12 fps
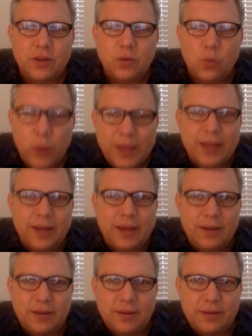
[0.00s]

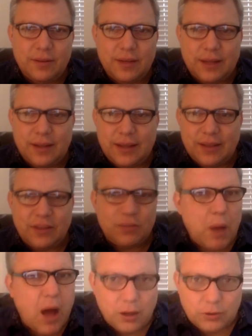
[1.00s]
win in this
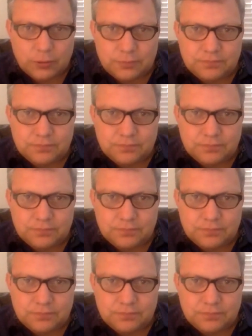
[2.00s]
model.